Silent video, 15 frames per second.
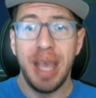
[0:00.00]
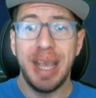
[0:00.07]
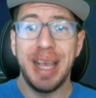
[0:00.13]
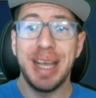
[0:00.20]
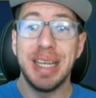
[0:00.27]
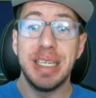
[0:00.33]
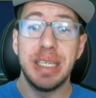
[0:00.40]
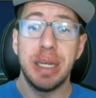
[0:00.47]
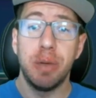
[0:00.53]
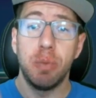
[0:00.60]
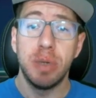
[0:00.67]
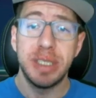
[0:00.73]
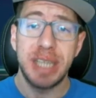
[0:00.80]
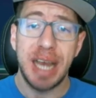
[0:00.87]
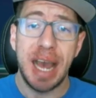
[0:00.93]
And
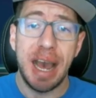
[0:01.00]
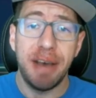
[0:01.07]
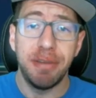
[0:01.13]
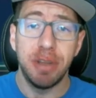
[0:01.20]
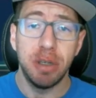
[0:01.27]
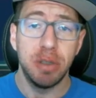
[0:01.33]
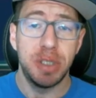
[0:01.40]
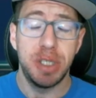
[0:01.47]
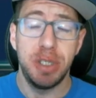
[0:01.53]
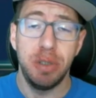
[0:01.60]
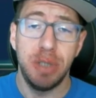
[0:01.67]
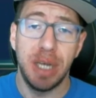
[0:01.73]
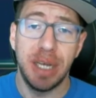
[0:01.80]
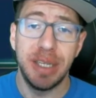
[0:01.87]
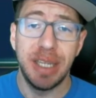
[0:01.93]
once I have those 2
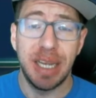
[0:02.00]
done,